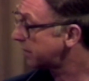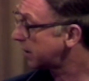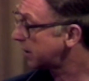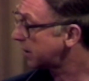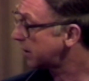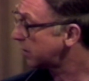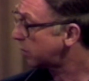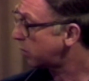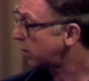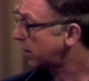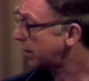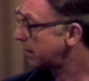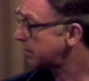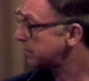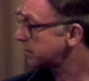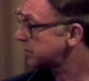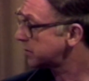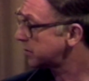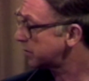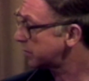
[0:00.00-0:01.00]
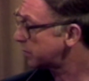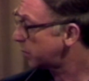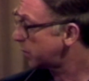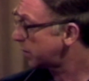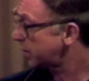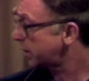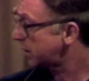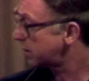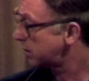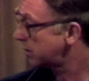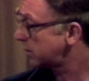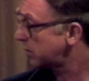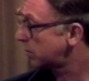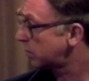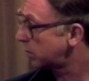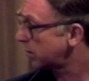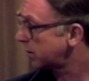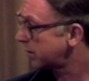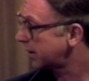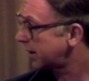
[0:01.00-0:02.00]
And what happens to them when they do?
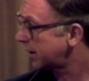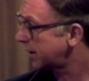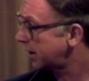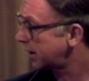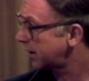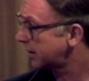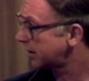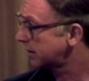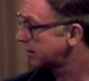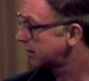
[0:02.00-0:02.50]
What are they like?